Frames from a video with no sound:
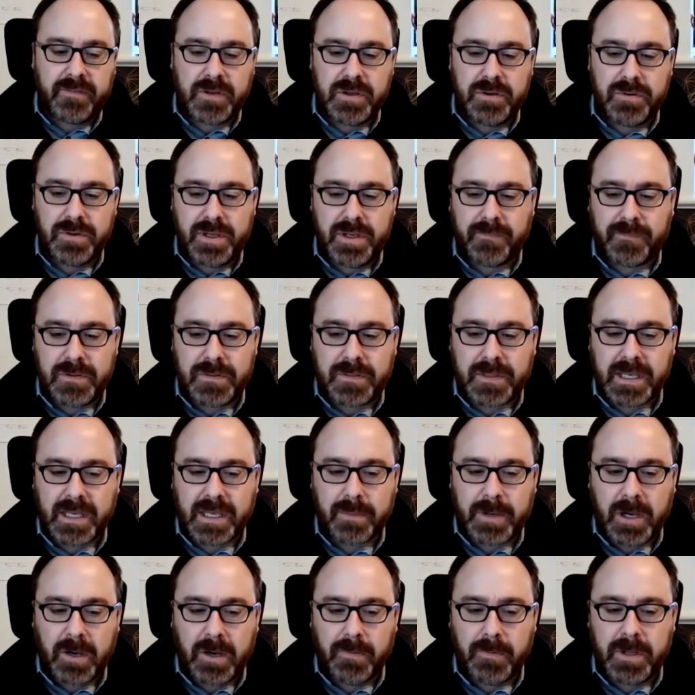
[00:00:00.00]
you think
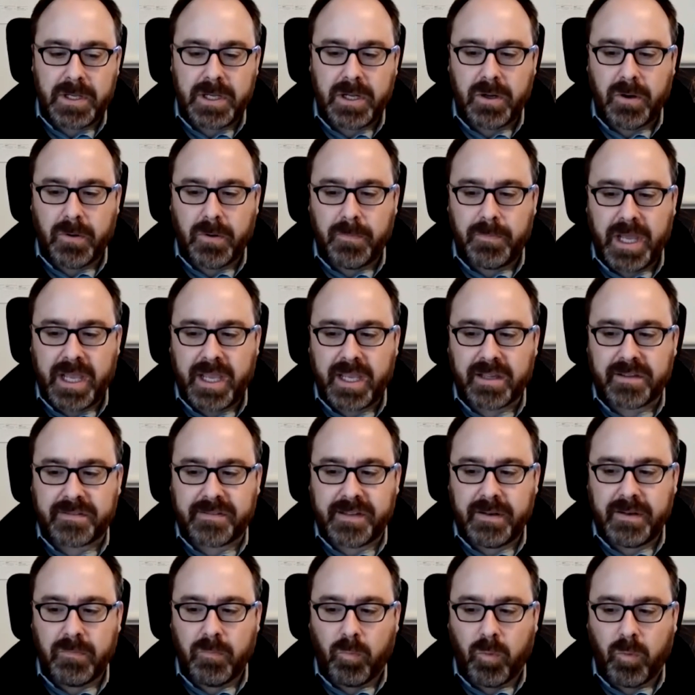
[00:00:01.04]
about banks,
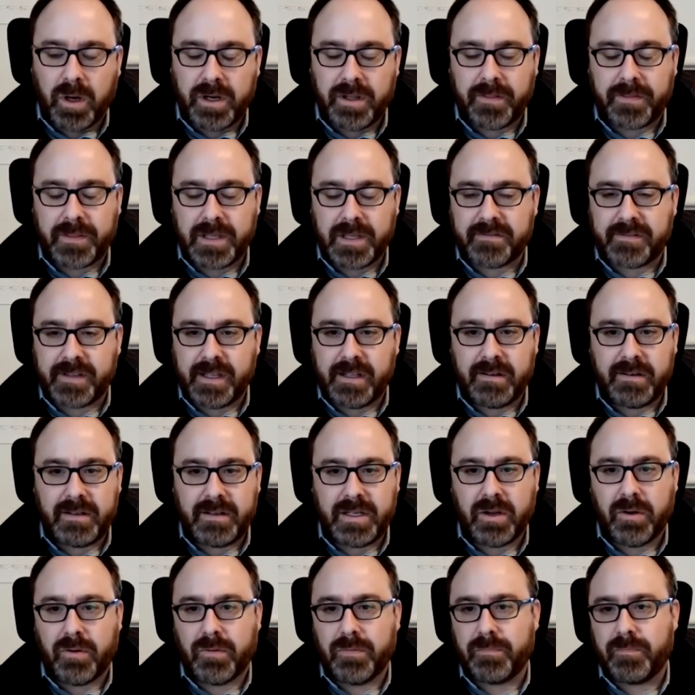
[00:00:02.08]
and one of the things that
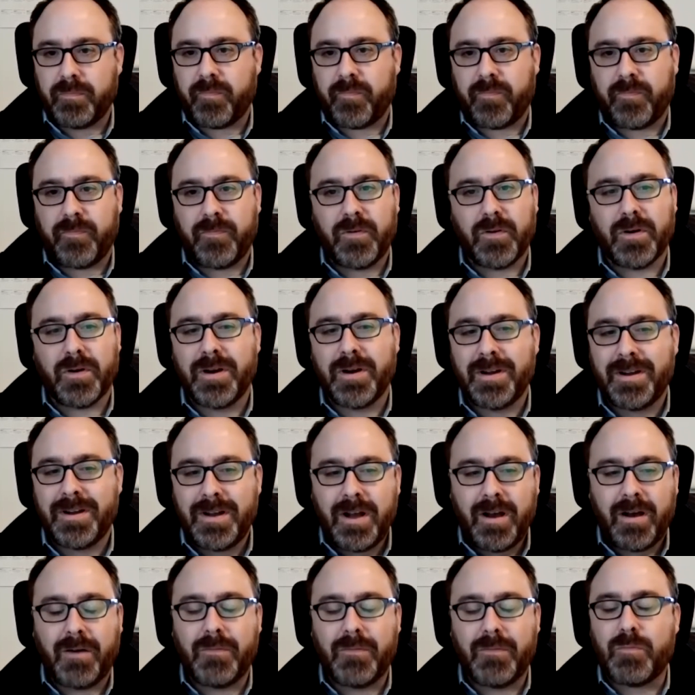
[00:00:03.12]
for
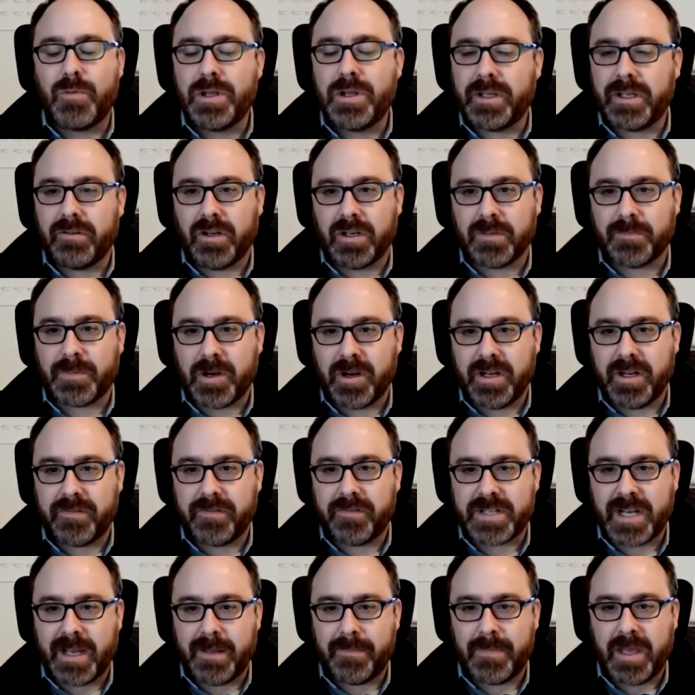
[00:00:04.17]
a really long period of
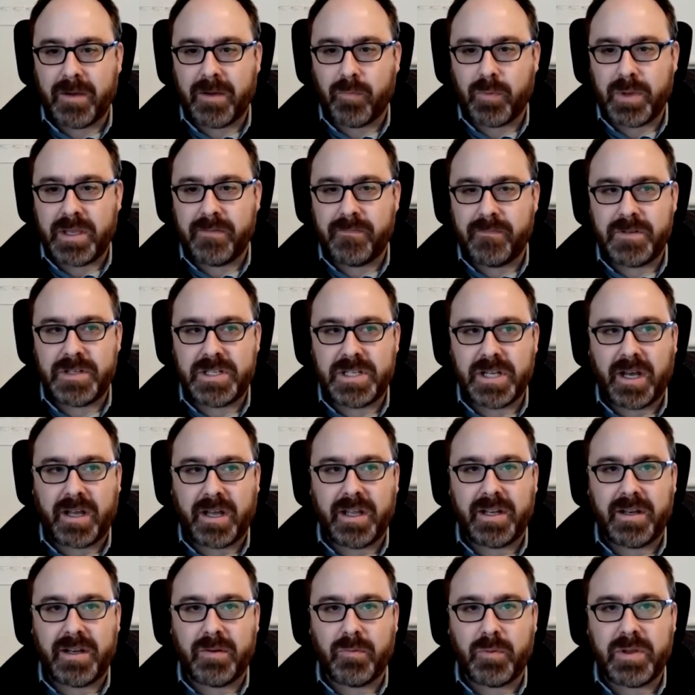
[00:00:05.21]
time that we've
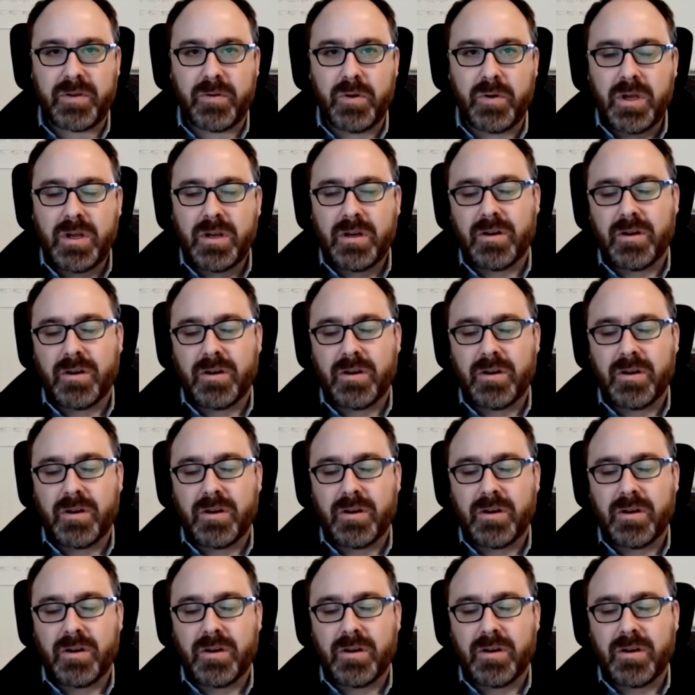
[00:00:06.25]
done, we